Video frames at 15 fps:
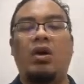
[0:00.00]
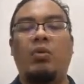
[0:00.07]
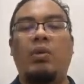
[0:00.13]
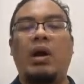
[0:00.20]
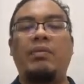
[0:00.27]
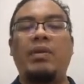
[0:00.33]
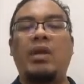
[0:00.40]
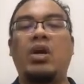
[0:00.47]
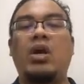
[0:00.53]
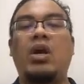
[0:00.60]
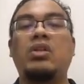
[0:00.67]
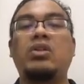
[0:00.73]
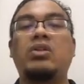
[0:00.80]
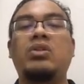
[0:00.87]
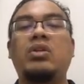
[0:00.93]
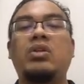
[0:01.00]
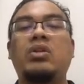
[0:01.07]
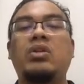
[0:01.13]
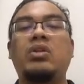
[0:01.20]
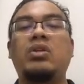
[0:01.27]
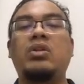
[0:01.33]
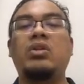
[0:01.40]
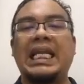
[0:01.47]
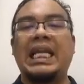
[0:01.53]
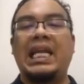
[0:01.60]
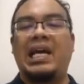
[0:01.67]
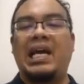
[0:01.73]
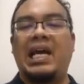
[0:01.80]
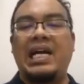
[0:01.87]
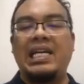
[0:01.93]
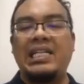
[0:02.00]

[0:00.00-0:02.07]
or what we call total